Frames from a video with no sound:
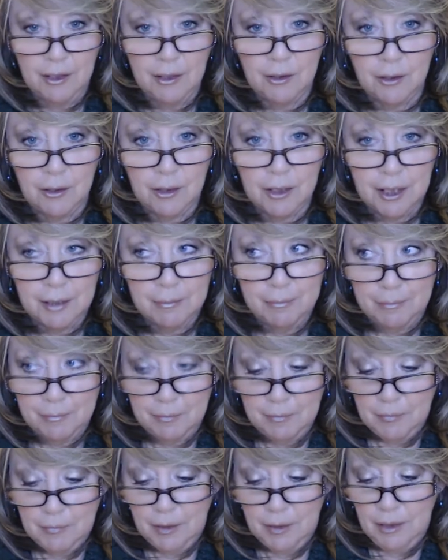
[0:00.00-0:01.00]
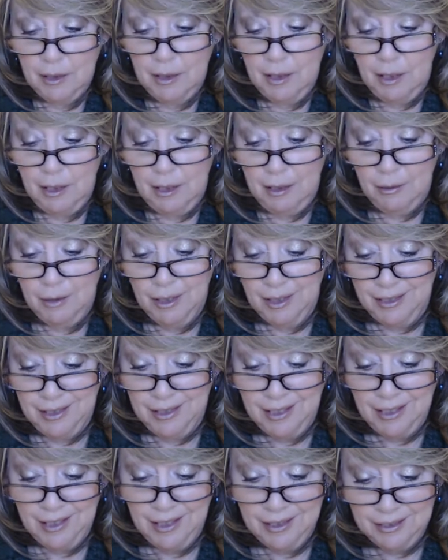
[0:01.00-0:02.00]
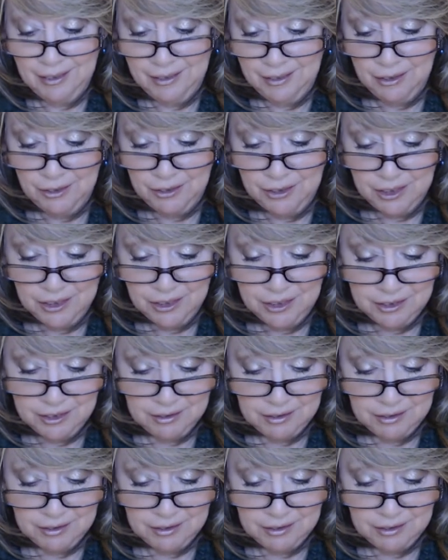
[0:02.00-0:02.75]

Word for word: Or, I don't know, just,